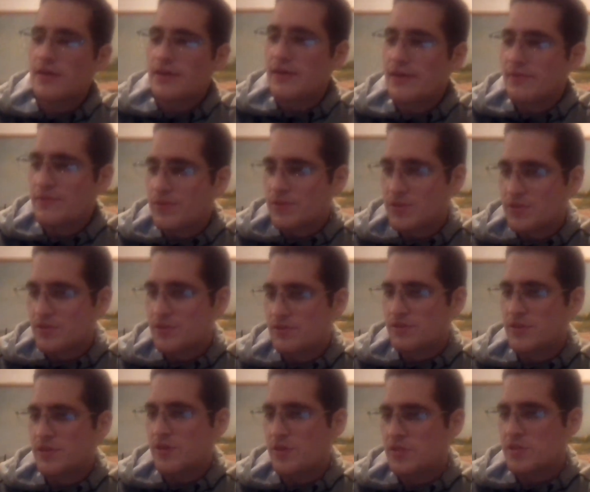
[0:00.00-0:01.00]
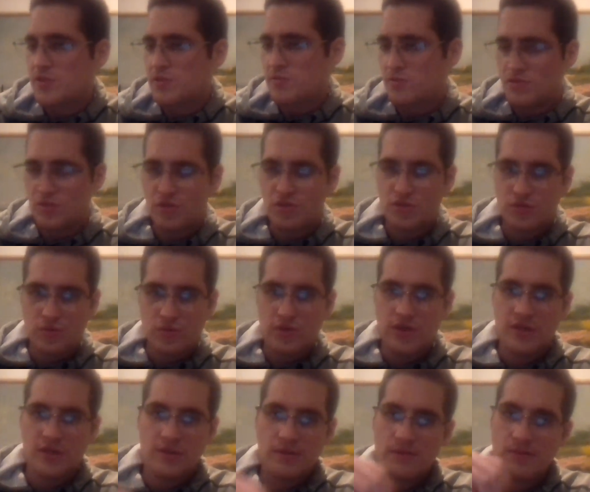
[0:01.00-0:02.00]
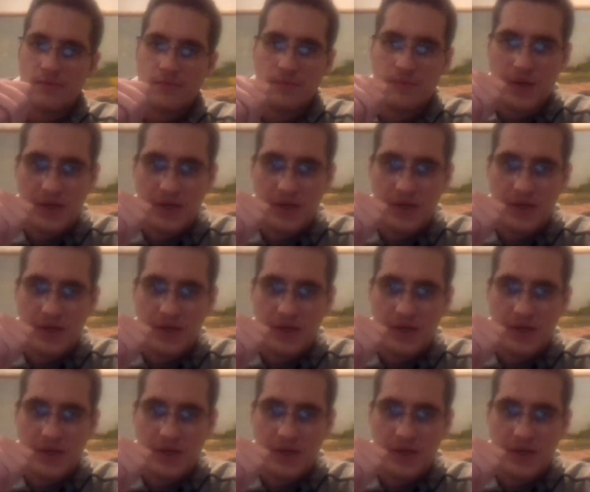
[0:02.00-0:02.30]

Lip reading: which is destroyed by